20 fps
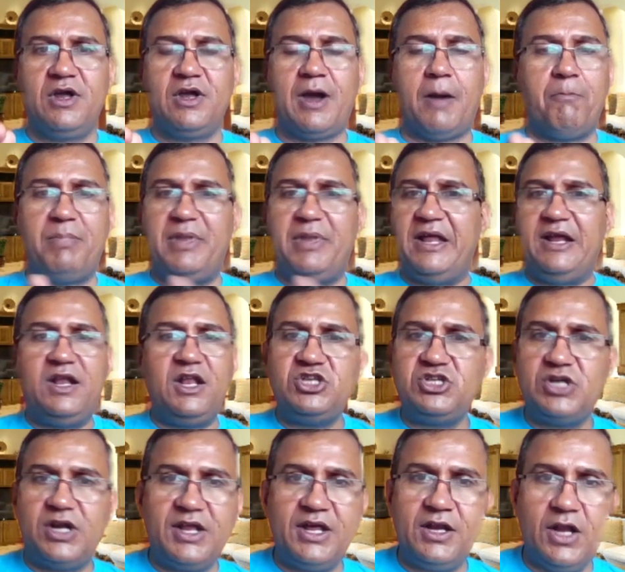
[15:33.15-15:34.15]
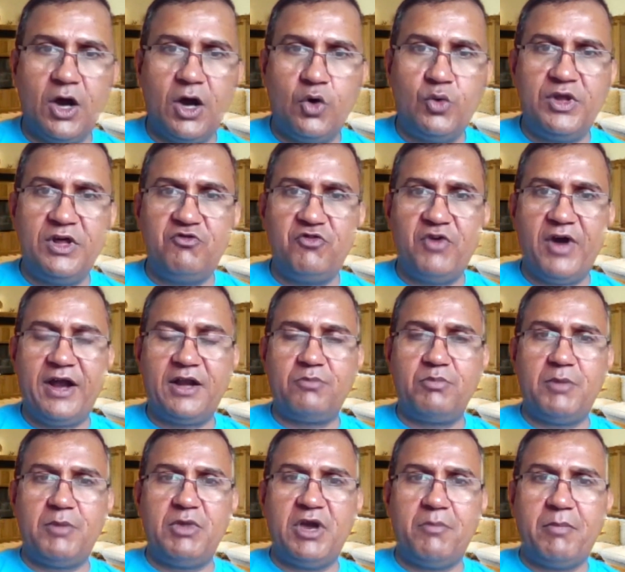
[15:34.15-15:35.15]
completely shutting down, in fact
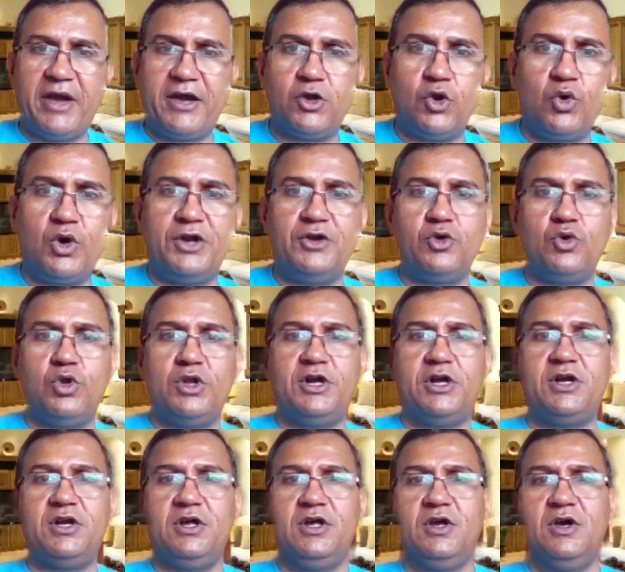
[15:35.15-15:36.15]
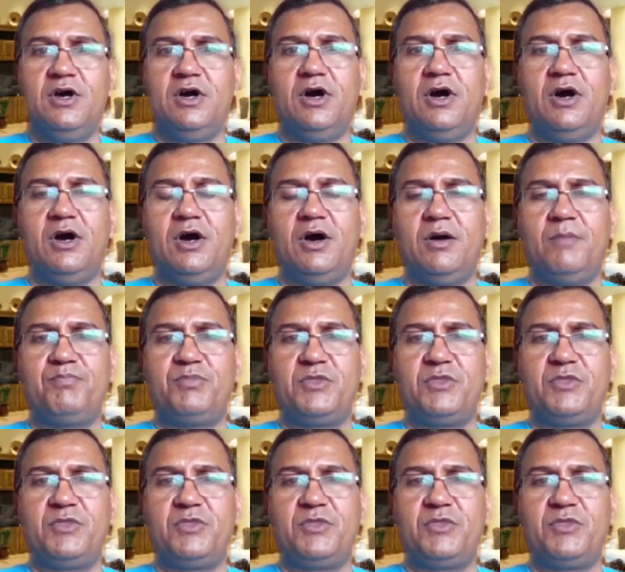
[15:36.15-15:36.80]
maybe a microcontroller, uh,